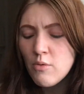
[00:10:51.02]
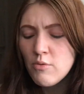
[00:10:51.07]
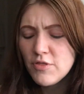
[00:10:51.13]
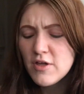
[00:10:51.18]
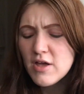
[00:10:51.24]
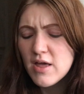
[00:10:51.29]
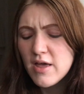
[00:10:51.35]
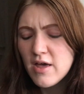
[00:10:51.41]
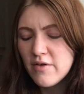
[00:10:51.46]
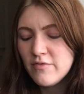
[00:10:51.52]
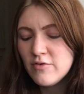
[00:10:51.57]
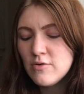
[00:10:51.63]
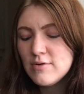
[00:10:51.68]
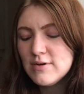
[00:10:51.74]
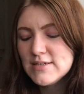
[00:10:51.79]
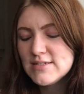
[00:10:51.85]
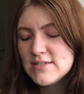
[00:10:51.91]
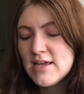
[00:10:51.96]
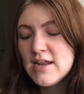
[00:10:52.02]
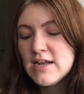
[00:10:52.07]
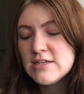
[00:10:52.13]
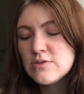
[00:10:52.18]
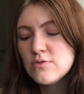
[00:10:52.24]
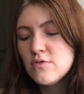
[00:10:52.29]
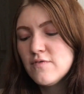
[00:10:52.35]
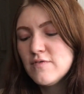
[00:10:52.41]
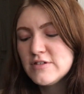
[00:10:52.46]
thing I have noticed, and I
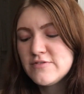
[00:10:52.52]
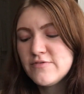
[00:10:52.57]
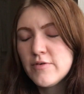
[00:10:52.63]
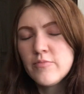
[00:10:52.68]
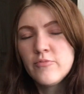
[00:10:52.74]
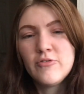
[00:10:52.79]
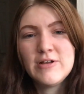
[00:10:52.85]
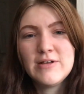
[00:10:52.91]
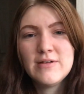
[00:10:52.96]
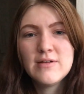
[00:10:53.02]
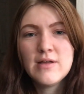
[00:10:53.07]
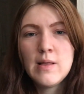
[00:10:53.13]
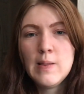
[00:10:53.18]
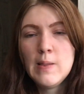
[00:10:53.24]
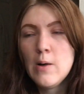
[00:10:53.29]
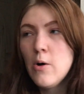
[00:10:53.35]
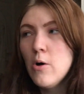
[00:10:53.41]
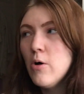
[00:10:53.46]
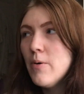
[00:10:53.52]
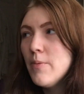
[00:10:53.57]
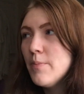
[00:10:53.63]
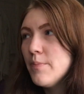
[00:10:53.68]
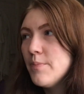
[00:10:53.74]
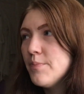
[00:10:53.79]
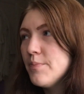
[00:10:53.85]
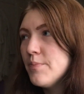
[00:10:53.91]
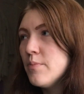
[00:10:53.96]
don't know if it's from reading a lot
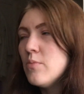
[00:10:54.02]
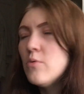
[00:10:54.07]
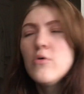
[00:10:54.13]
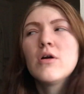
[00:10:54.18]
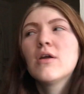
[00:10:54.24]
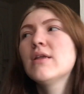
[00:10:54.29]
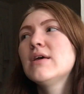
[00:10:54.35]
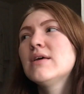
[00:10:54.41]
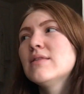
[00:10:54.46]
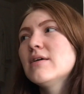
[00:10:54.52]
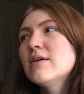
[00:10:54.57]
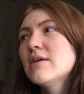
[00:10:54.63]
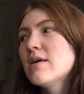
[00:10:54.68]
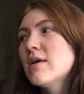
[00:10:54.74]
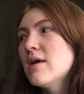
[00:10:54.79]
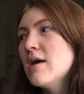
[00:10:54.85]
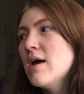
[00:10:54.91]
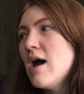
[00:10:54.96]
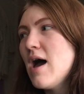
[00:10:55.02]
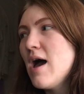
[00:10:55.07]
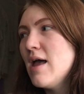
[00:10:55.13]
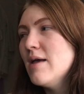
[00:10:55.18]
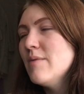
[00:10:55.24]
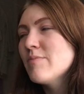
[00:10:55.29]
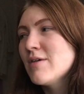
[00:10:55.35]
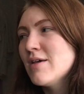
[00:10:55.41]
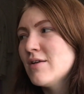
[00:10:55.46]
more lately, I
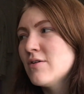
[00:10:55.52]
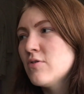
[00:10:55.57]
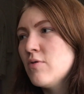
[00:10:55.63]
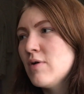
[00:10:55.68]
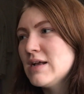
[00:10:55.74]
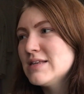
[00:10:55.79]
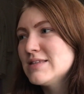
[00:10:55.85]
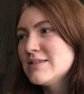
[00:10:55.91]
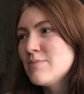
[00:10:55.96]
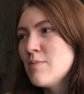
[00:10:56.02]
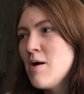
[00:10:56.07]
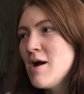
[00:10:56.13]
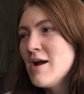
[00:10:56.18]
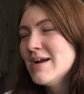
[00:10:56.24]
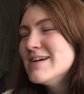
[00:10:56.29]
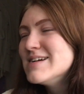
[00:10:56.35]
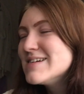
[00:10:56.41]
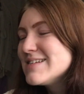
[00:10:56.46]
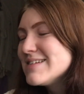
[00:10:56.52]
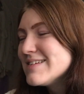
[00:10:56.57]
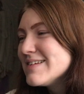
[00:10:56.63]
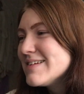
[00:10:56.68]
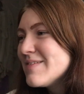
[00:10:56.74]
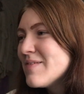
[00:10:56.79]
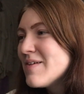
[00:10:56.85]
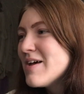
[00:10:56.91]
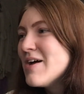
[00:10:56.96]
am getting quite smart
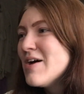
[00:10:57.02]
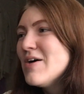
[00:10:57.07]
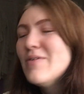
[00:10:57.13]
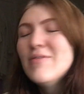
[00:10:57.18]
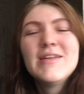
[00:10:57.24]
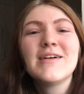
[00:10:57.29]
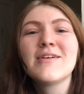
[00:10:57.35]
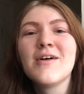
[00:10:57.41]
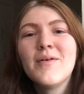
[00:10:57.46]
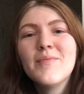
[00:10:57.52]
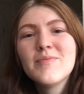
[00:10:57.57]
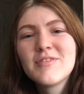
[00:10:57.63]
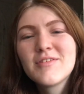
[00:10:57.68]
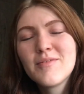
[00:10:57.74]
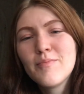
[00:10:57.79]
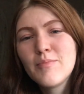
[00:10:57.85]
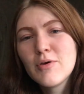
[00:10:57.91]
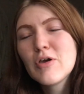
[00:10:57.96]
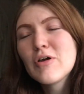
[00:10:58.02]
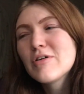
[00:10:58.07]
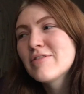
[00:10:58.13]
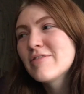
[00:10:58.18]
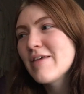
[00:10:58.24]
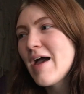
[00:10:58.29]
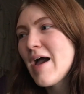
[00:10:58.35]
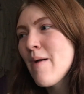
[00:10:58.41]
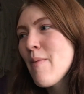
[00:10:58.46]
when it comes to books.
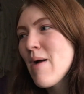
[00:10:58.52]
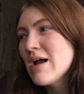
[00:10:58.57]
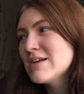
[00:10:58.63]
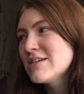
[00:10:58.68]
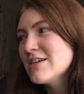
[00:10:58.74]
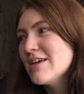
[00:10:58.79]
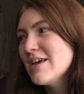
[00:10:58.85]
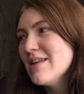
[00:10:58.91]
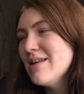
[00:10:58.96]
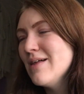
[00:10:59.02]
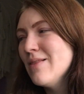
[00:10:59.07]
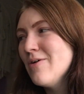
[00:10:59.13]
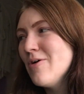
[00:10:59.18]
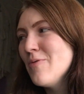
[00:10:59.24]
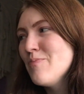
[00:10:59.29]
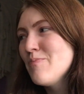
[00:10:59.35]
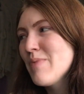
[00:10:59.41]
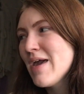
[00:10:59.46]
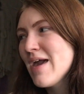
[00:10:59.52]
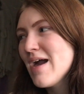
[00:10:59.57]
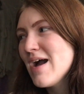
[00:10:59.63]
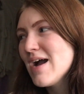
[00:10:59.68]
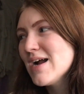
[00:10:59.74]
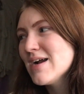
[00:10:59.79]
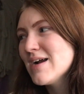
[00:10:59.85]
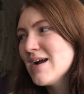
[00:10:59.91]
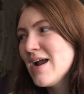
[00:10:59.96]
I'm actually getting a lot
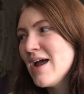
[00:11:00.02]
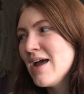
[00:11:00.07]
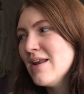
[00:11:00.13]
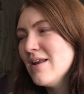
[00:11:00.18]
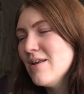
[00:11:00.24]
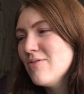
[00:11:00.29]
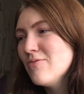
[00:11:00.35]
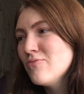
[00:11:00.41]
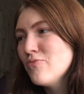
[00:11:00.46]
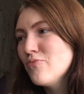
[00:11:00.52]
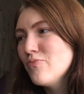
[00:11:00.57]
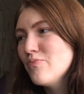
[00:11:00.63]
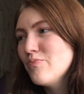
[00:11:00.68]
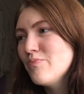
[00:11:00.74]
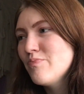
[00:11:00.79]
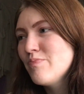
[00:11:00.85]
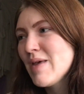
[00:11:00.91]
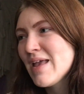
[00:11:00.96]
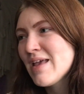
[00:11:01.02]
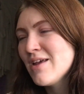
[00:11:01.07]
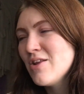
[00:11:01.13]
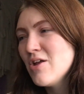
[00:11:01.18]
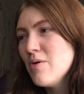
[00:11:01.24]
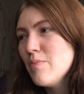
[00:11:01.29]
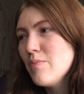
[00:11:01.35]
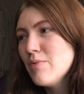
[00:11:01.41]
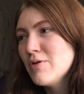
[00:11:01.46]
better at picking
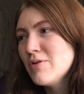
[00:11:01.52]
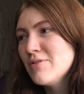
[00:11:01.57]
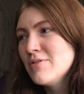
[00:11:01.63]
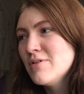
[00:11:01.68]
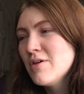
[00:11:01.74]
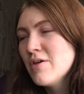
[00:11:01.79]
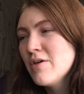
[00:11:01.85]
up on